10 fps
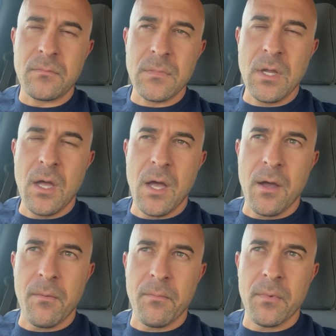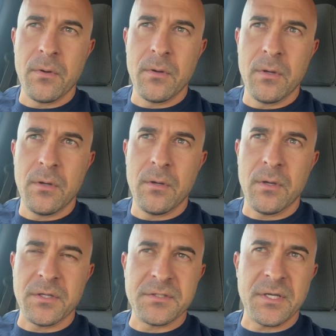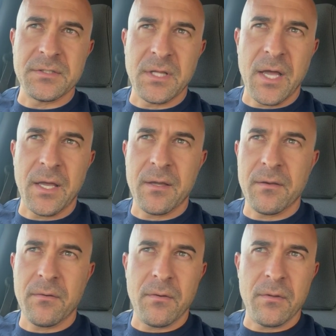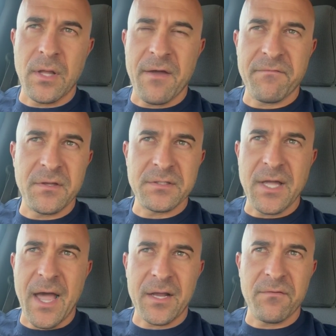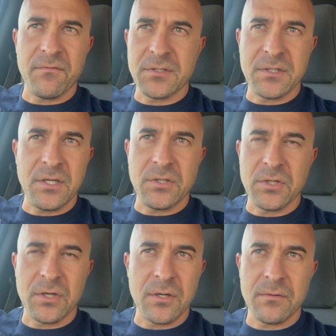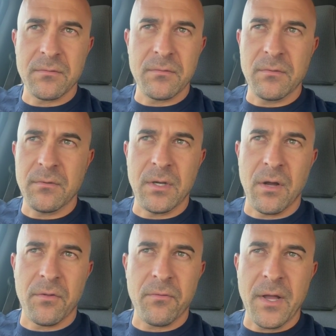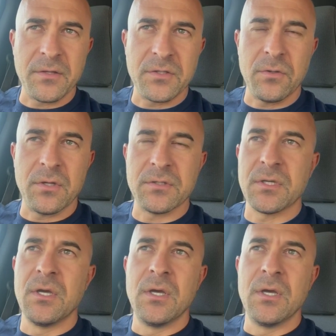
it says like leftist activist teacher, you know, threaten students.